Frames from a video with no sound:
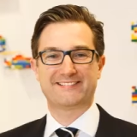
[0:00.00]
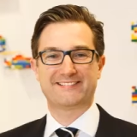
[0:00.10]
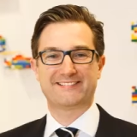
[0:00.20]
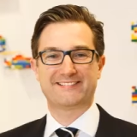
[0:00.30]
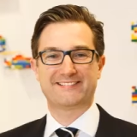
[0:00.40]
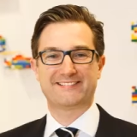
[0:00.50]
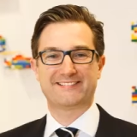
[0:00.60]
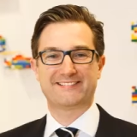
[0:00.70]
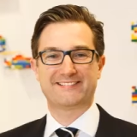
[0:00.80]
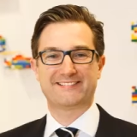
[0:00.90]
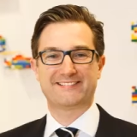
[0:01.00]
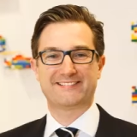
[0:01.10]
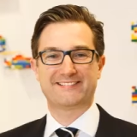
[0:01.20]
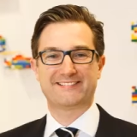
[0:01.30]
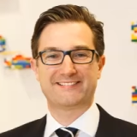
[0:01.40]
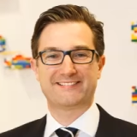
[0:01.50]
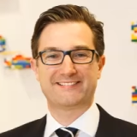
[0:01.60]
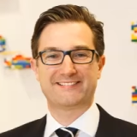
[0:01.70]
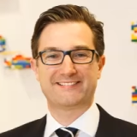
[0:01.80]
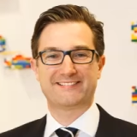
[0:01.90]

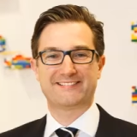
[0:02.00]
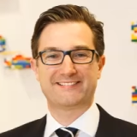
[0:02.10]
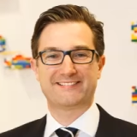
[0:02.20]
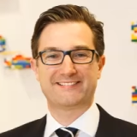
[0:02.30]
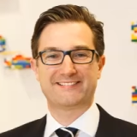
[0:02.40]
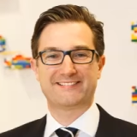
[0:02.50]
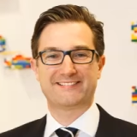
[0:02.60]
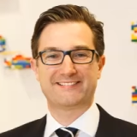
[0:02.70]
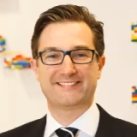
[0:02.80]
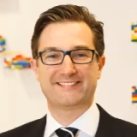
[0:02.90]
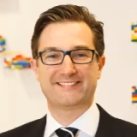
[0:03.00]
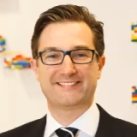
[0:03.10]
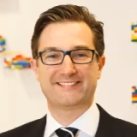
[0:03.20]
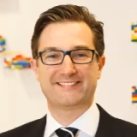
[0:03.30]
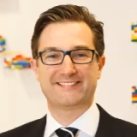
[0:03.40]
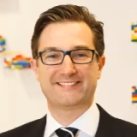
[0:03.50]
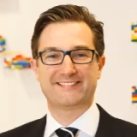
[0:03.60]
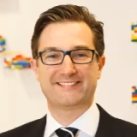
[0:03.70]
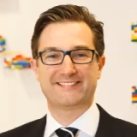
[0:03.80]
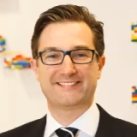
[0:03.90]

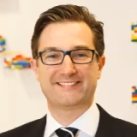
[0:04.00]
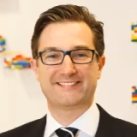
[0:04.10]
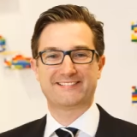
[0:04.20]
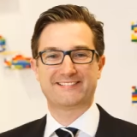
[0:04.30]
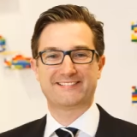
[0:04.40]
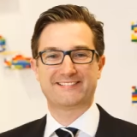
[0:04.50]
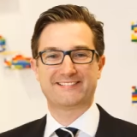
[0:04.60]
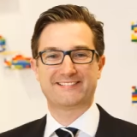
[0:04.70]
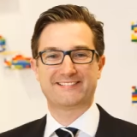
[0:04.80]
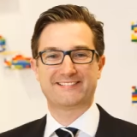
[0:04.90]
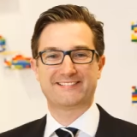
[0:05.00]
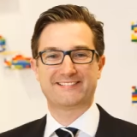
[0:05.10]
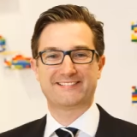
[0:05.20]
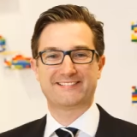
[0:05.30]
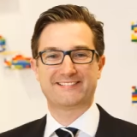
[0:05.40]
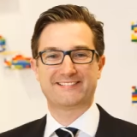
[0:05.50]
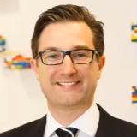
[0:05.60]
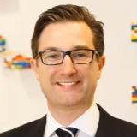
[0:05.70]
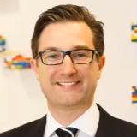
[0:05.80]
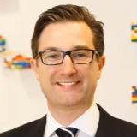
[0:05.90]

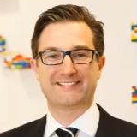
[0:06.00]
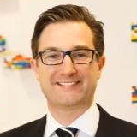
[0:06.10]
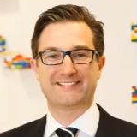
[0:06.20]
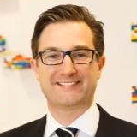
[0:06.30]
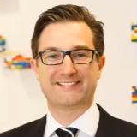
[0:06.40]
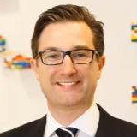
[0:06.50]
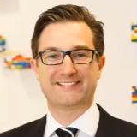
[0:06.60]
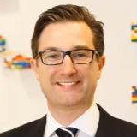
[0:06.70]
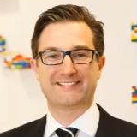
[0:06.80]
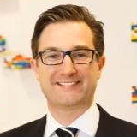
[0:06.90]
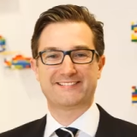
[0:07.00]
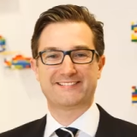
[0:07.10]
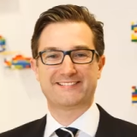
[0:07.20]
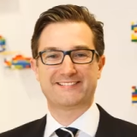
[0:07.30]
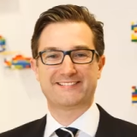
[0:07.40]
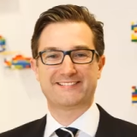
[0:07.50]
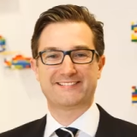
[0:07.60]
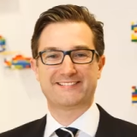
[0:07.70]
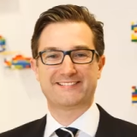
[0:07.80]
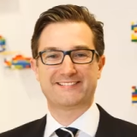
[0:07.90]
The face doesn't move, so there is nothing to read.